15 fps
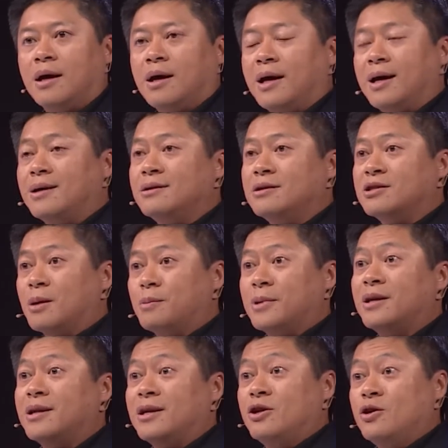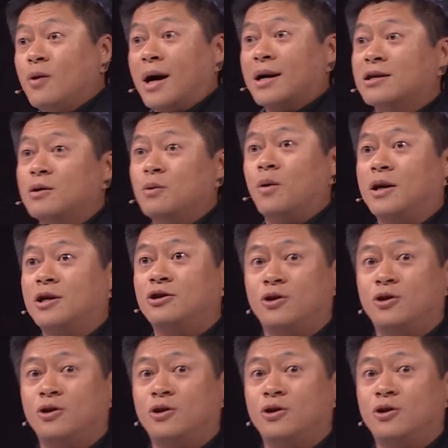and something that you actually want to